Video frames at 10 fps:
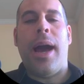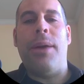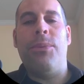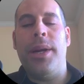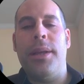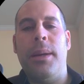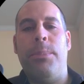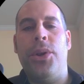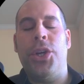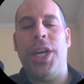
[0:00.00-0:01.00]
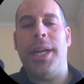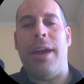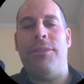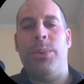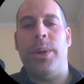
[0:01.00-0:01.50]
I really appreciate
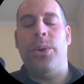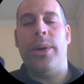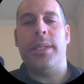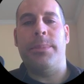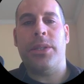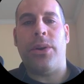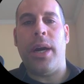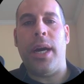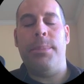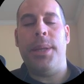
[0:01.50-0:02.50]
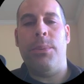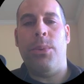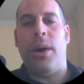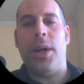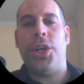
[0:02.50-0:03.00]
everyone who has subscribed and
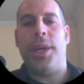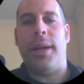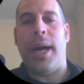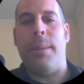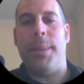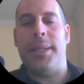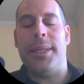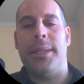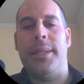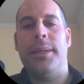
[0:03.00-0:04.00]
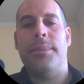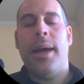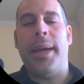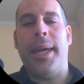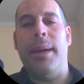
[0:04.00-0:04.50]
watched and commented.
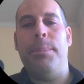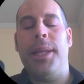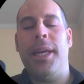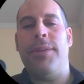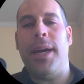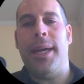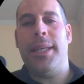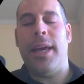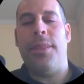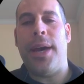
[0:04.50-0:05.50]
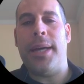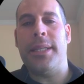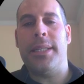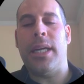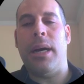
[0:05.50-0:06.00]
I can't believe I hit
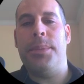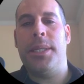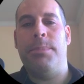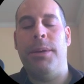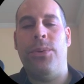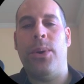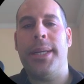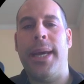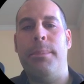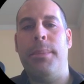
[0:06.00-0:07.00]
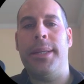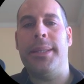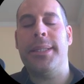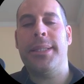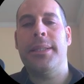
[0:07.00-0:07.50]
10,000 subs before 10
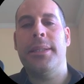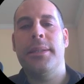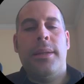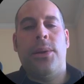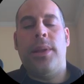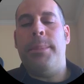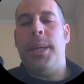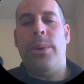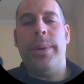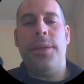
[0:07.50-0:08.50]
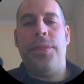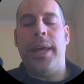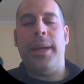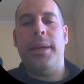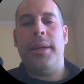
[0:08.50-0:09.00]
months. So let me know what you
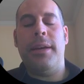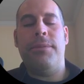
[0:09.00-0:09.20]
think.